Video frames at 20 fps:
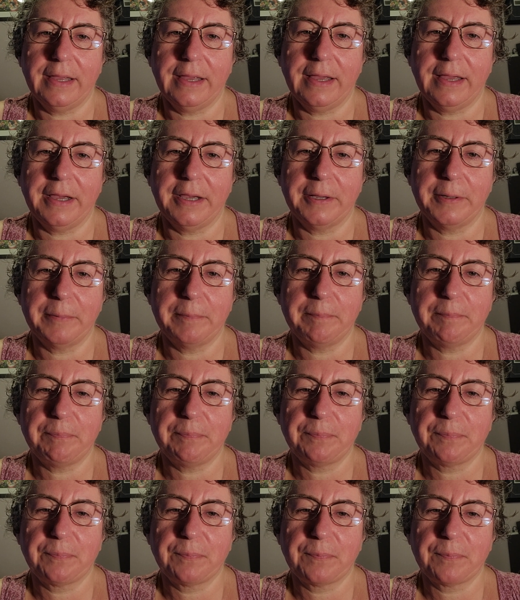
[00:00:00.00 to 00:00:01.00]
Um,
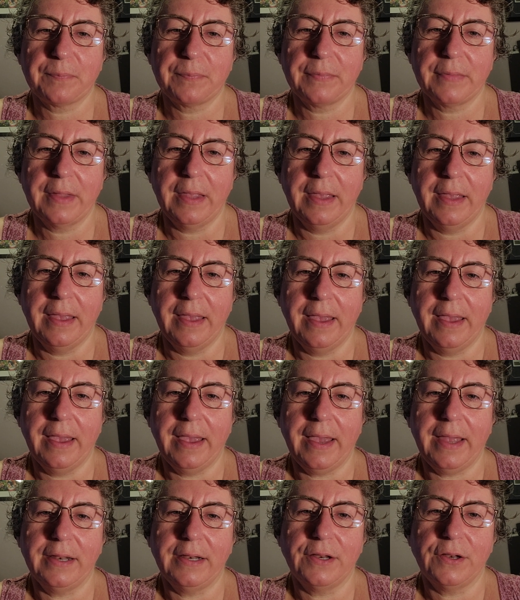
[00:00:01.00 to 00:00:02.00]

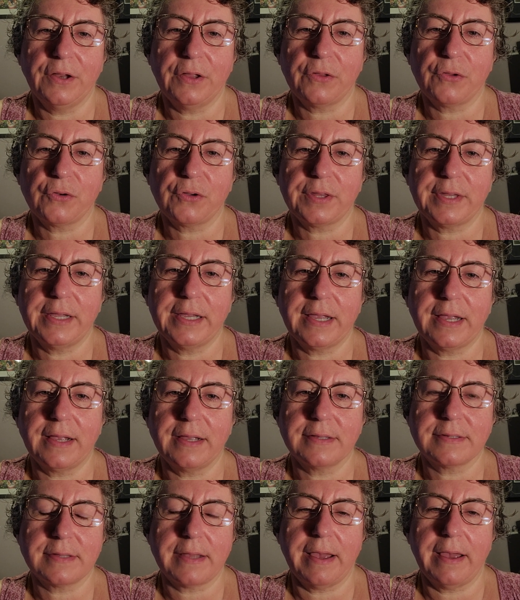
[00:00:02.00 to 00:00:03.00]
and another thing
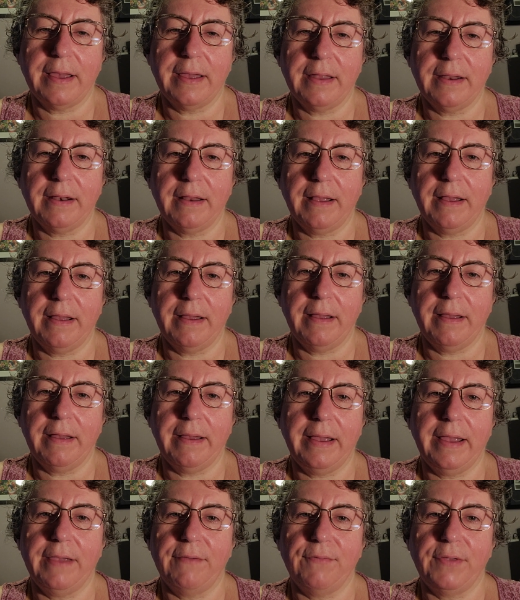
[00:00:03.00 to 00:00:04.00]
is that
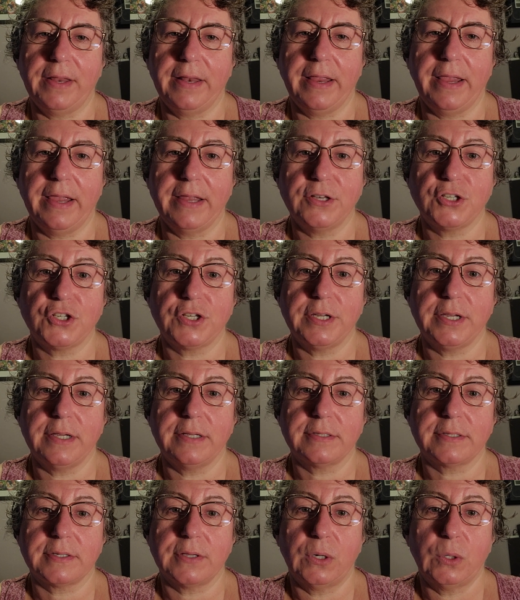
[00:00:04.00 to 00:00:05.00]
I have
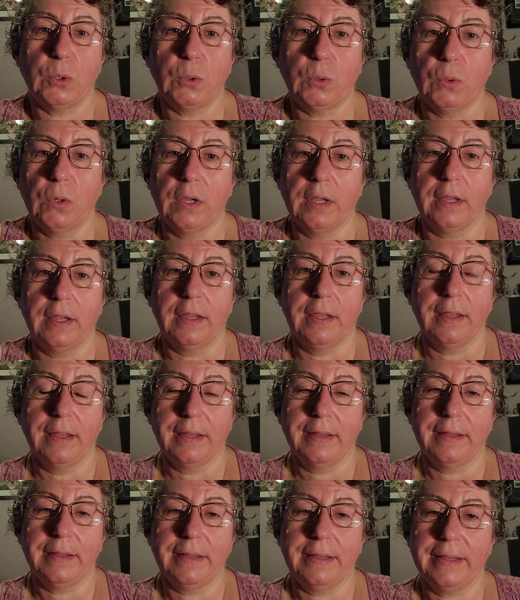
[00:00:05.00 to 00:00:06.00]
ADHD, so
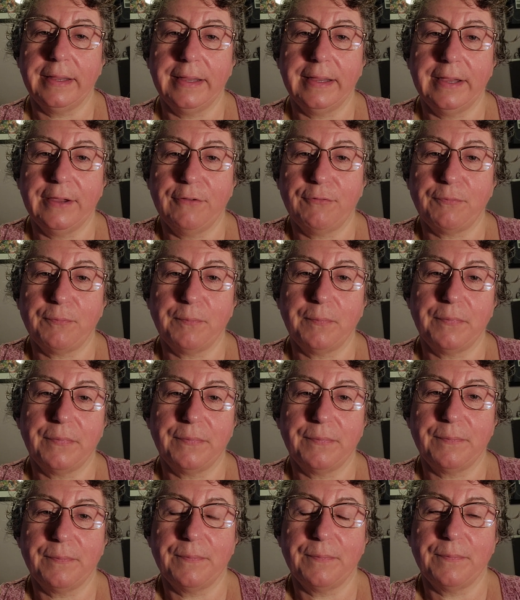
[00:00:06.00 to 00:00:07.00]
if
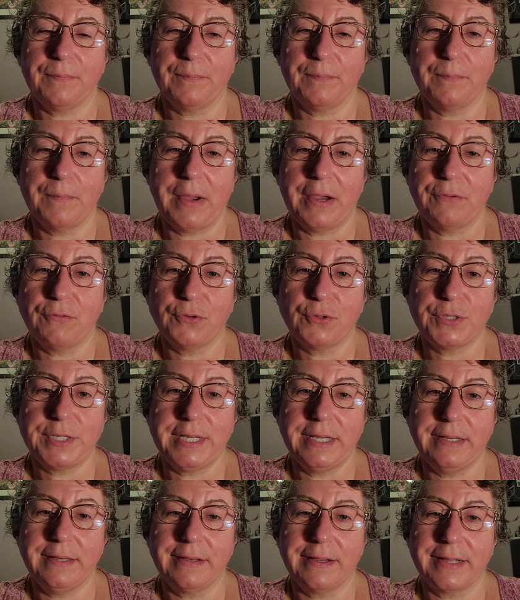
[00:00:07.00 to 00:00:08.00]
my
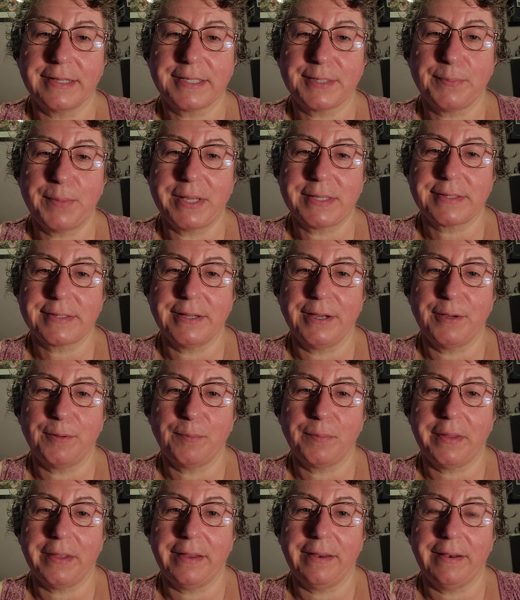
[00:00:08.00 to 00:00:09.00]
routine gets messed
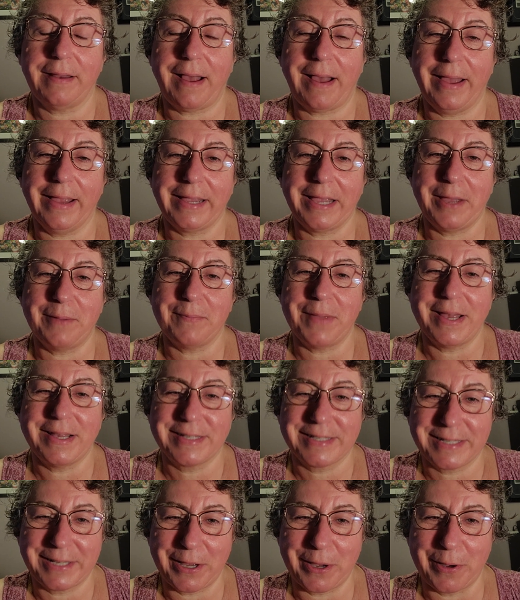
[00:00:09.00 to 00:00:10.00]
up, then I get
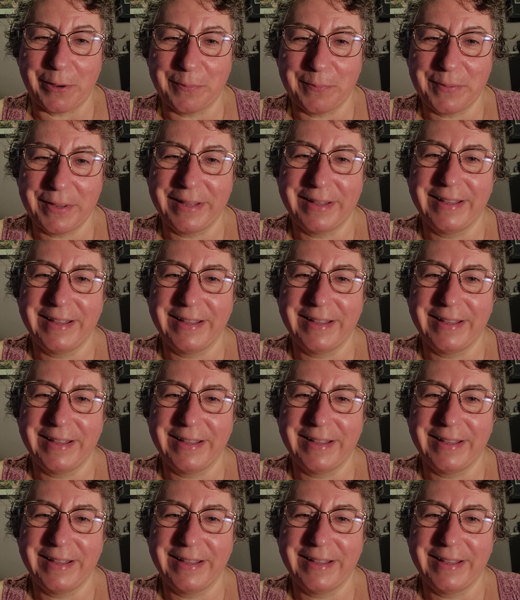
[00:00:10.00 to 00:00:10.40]
messed up.